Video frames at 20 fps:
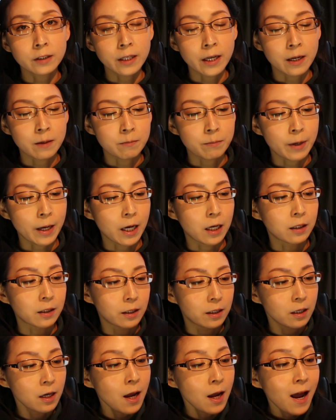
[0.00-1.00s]
Glam
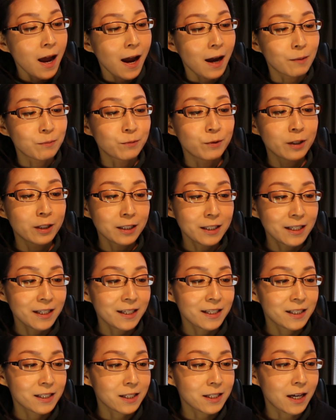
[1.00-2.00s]
palette. I'm really
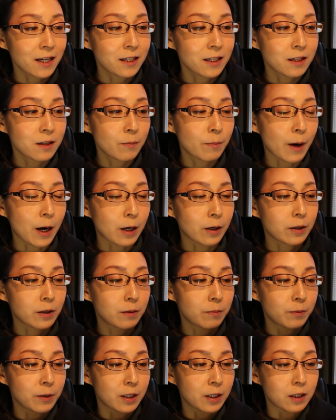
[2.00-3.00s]
excited about
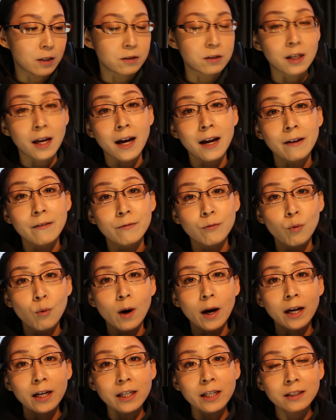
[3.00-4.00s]
it because I've
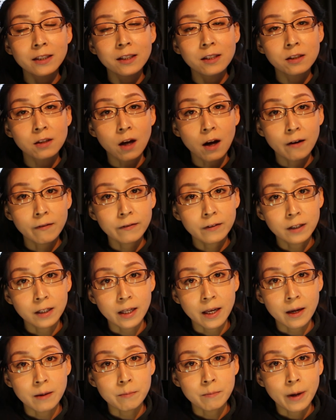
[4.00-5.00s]
wanted the Soft
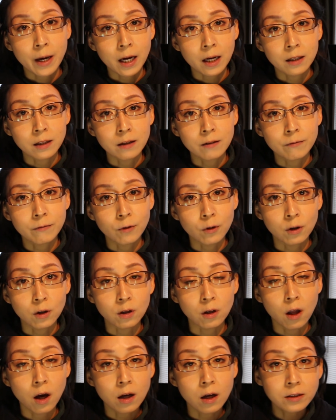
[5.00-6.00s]
Glam palette for
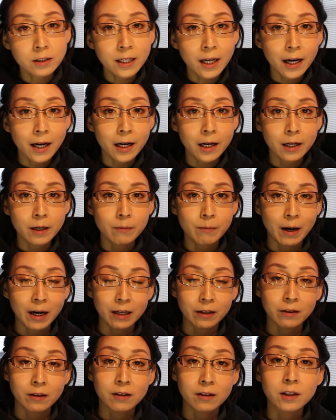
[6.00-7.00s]
a long time.
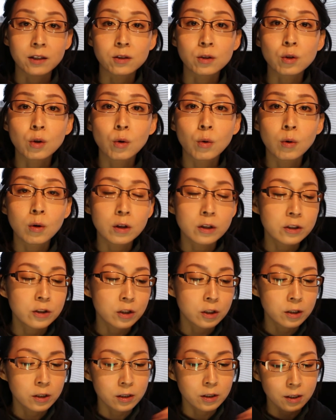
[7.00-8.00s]
I think it's
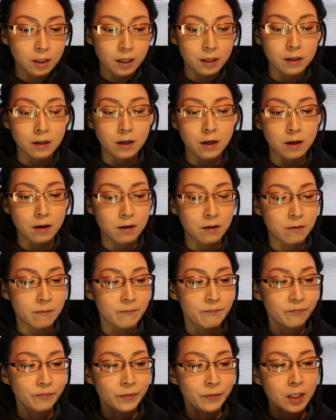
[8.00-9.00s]
gorgeous.
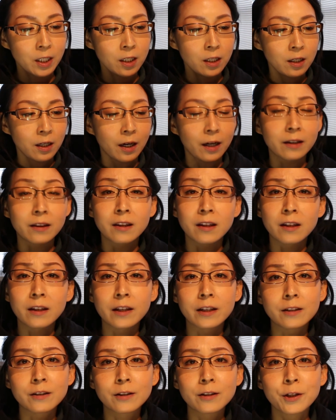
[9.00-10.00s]
I think
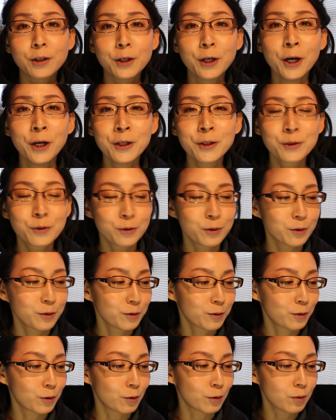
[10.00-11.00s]
it
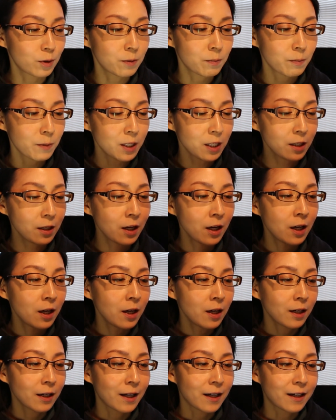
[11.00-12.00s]
suits me.
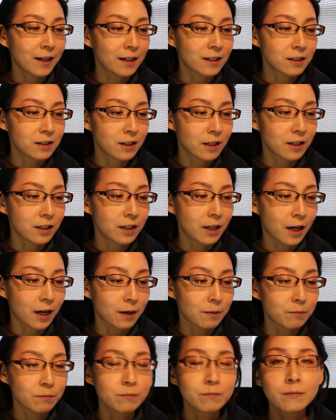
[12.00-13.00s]
Like I said,
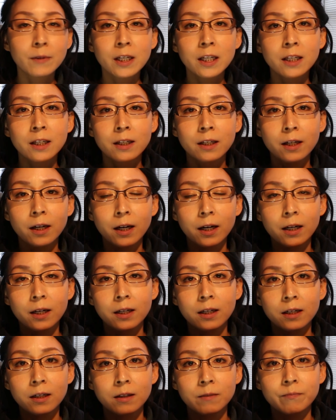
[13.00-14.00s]
I
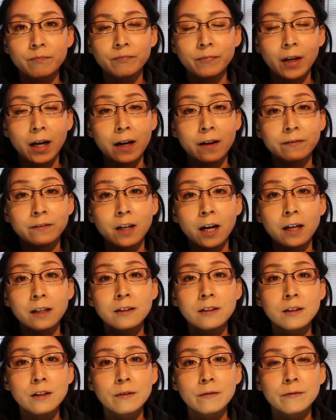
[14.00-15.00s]
have
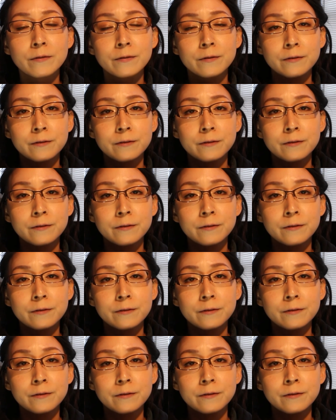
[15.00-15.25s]
tons of